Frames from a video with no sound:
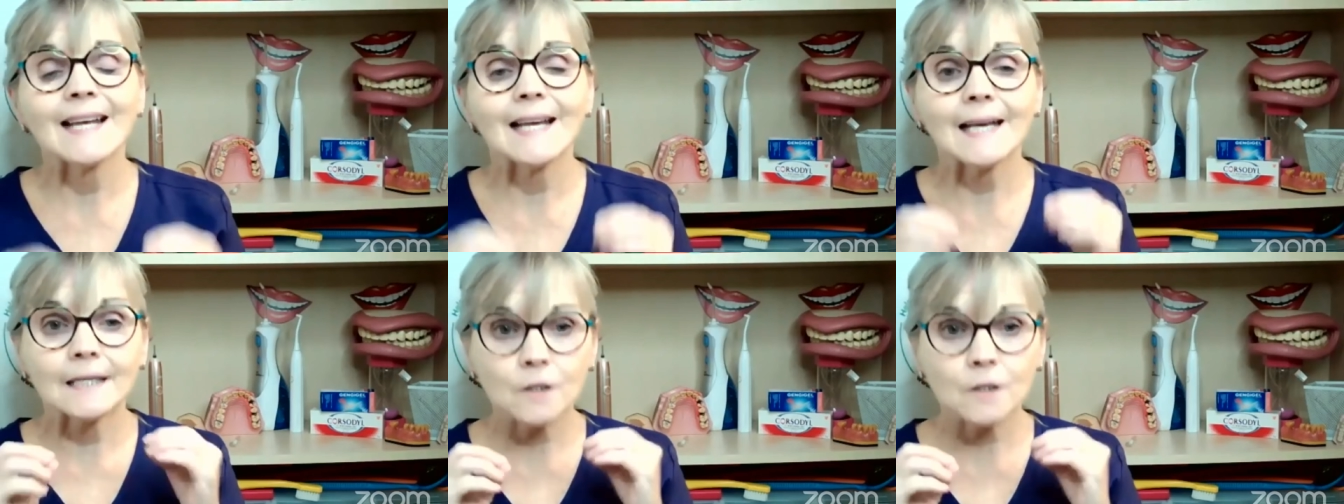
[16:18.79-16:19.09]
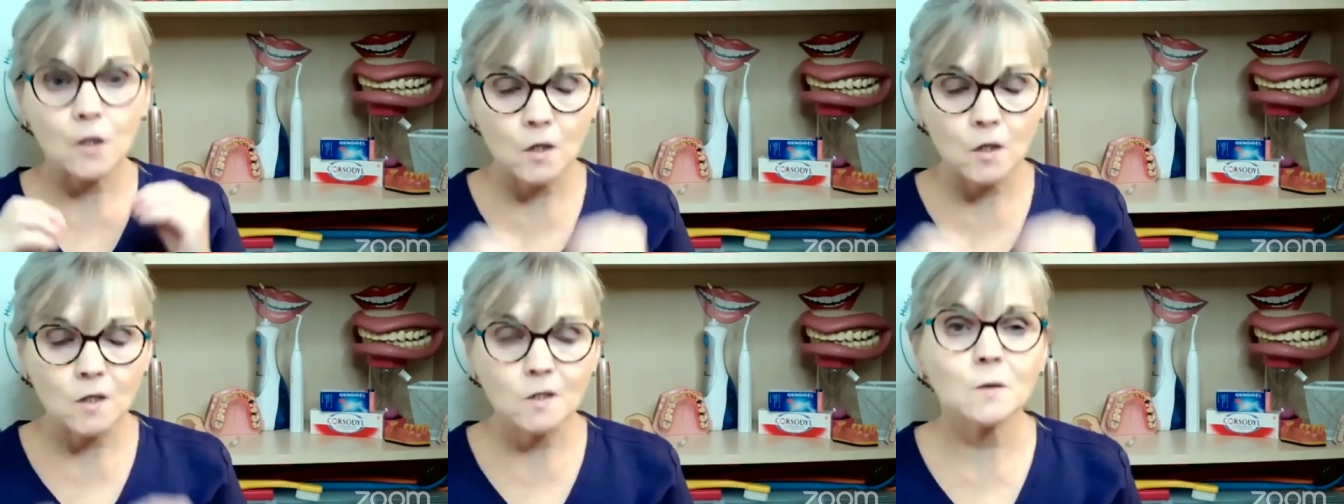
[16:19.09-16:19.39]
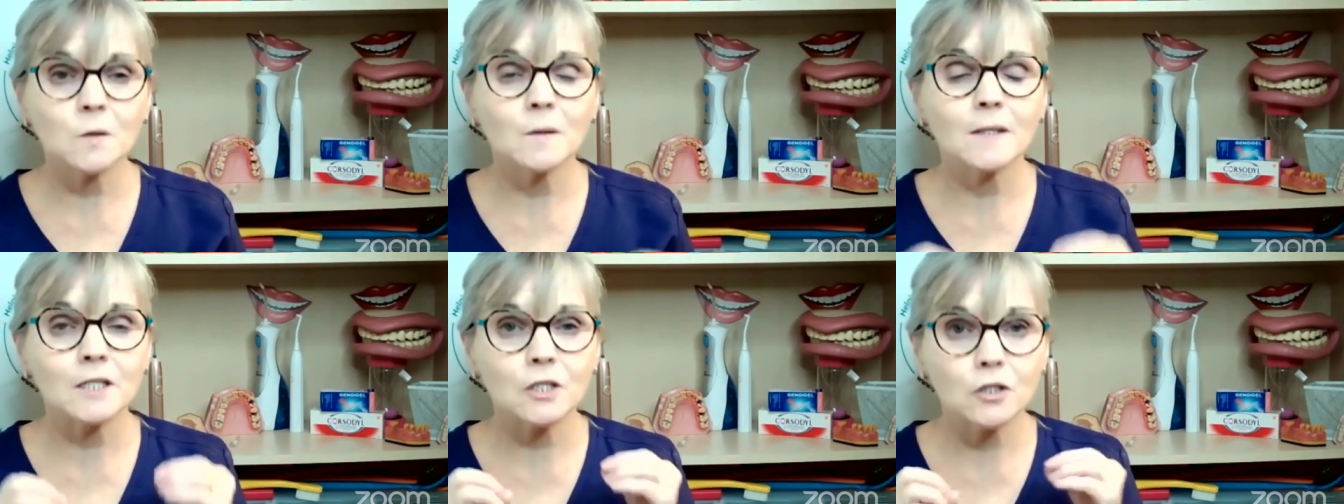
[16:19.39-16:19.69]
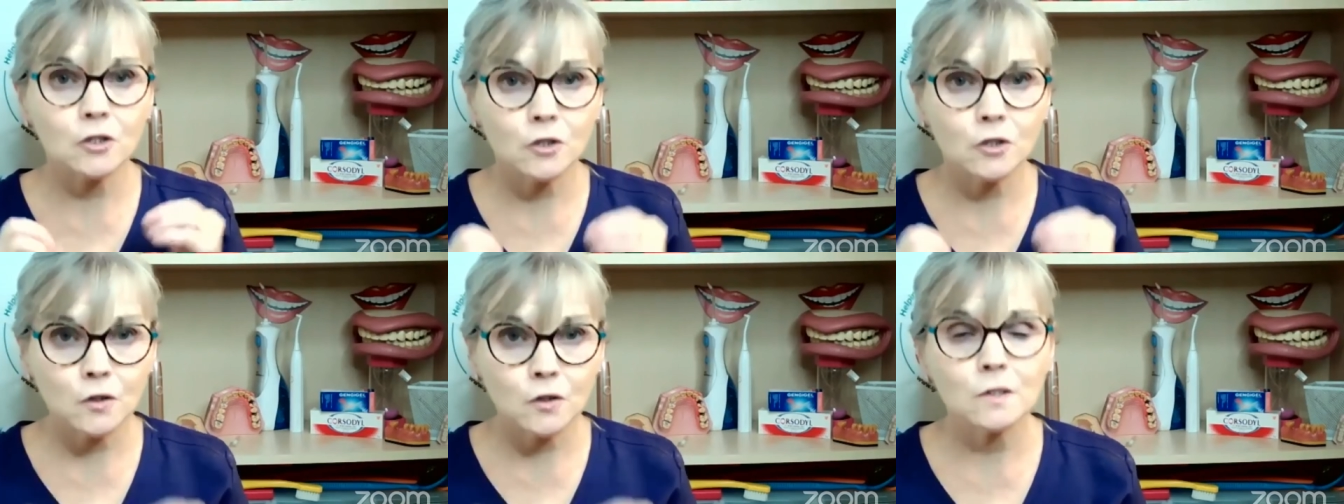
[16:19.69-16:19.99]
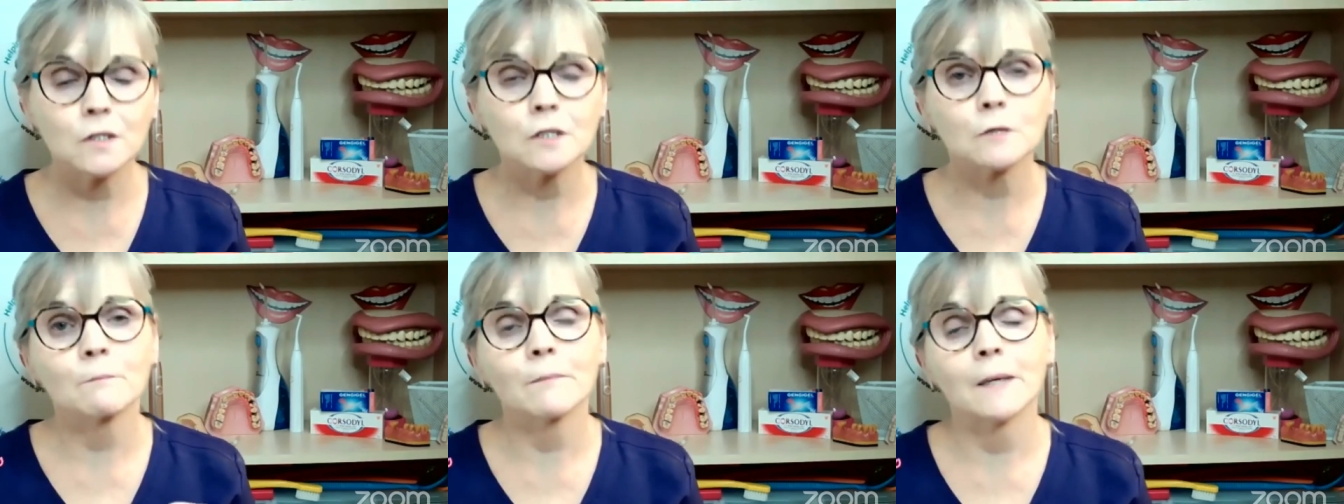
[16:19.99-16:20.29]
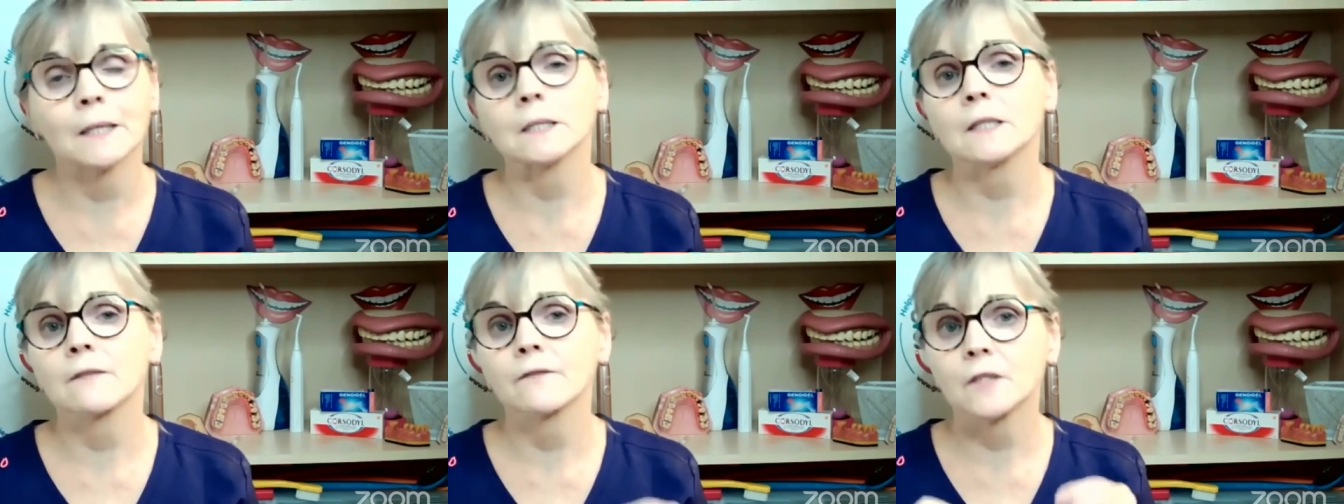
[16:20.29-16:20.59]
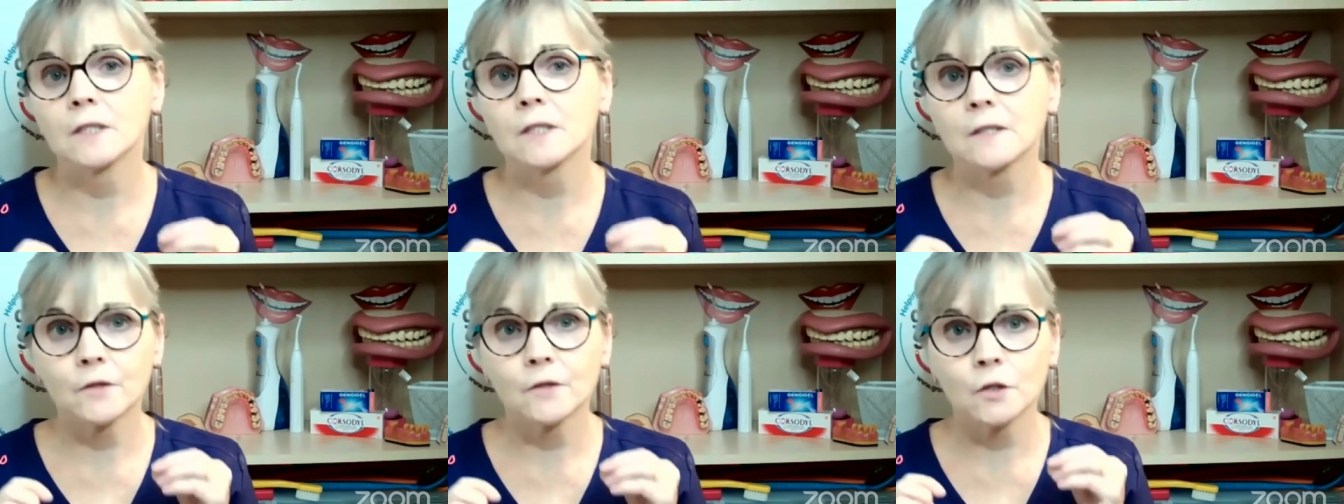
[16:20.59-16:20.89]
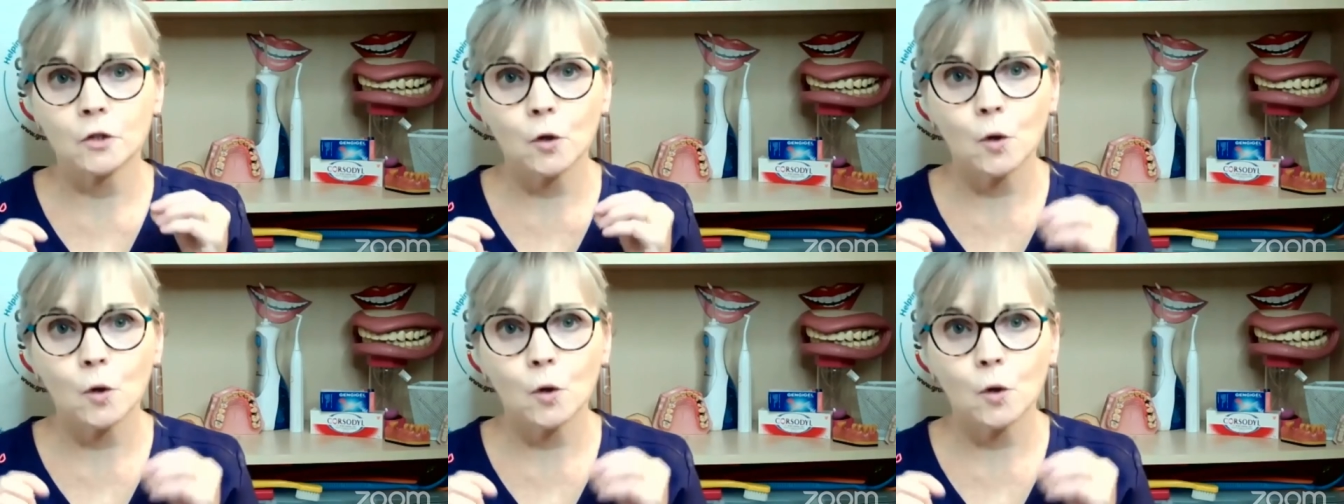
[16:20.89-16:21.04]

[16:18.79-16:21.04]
it also has huge benefits for your